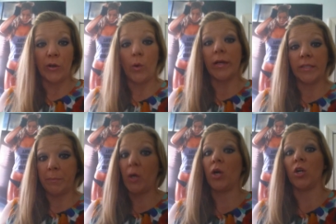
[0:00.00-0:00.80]
you're going to
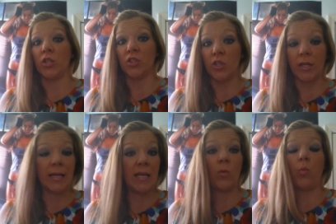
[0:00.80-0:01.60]
purge. You're going
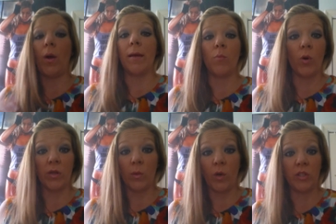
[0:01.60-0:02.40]
to eat way more
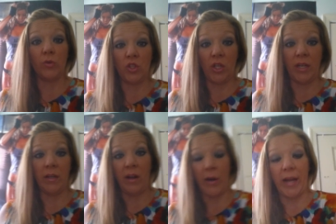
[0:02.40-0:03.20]
than what you should,
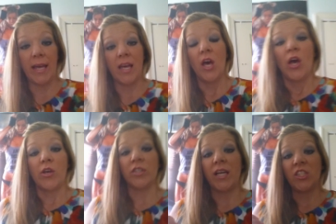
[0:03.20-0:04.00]
all right?
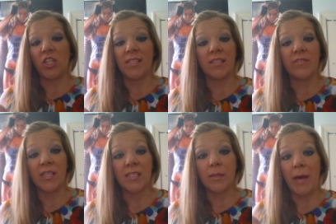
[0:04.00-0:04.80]
Your digestive
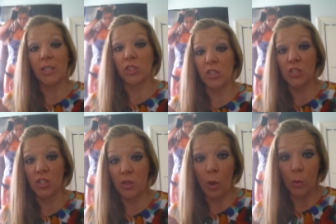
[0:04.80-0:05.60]
system actually
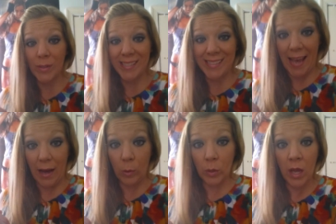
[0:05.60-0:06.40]
slows
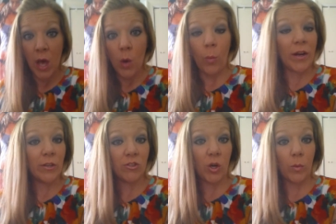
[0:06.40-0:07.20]
down when
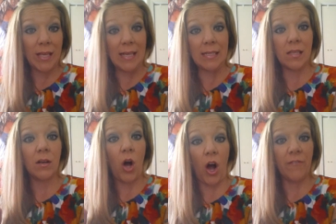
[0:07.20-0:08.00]
you don't
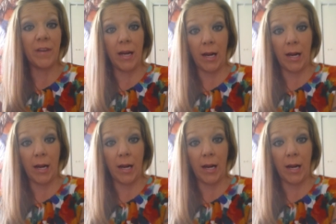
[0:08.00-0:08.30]
eat often